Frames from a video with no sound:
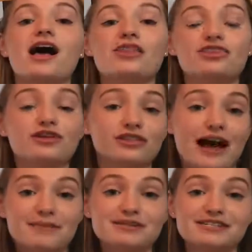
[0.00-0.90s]
The
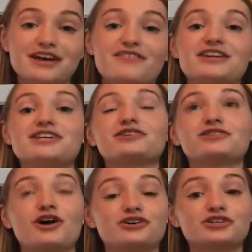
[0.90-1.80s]
lab itself has a
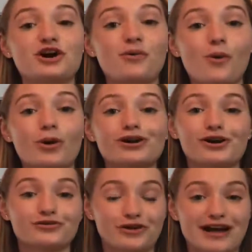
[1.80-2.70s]
large cohort
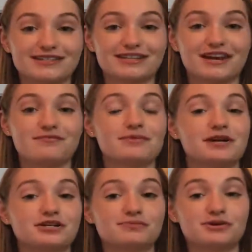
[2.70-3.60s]
of rats that have been
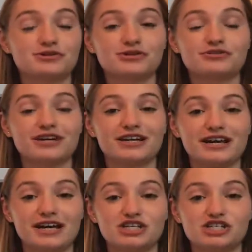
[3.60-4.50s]
exposed to
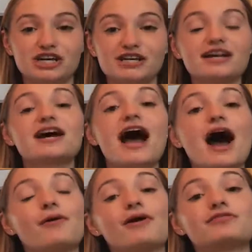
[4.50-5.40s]
radiation.
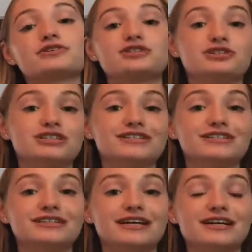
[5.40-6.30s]
However, due to
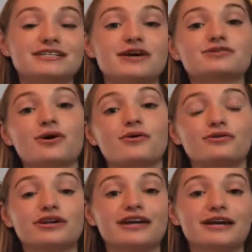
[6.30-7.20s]
delays, I was
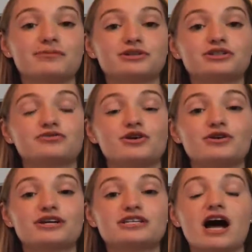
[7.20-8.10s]
only able to
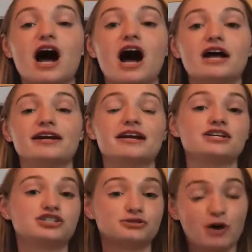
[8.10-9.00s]
focus on a
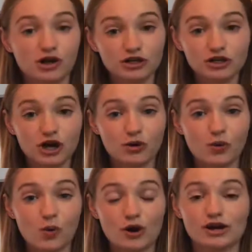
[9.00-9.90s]
smaller
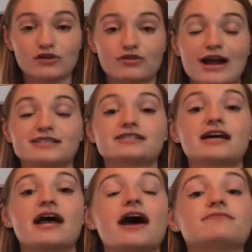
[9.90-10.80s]
cohort of rats
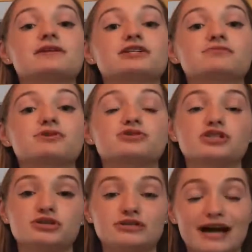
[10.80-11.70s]
that have been exposed
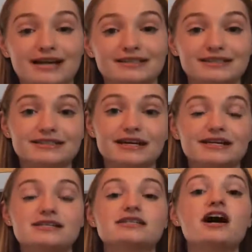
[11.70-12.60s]
to 90
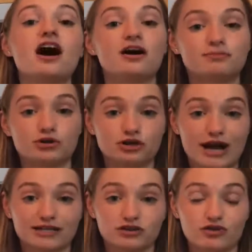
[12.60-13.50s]
days of
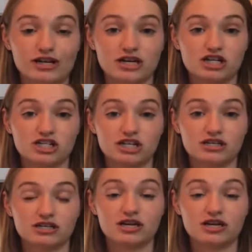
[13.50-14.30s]
protracted radiation.